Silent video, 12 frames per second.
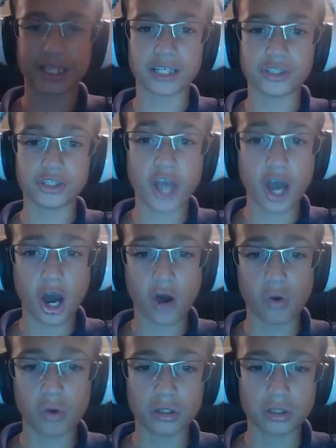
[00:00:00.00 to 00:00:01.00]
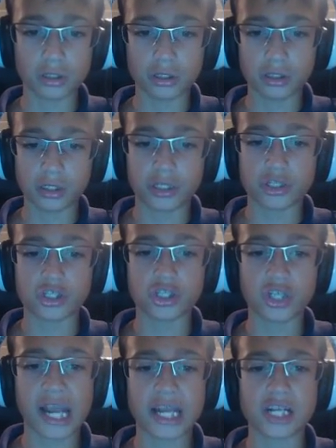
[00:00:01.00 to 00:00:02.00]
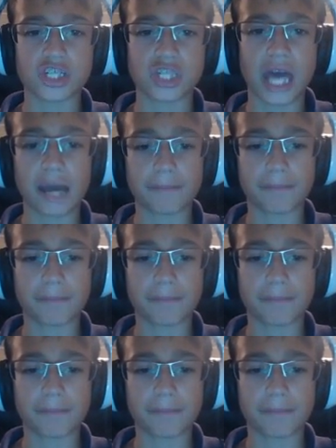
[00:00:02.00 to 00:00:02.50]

get you and change that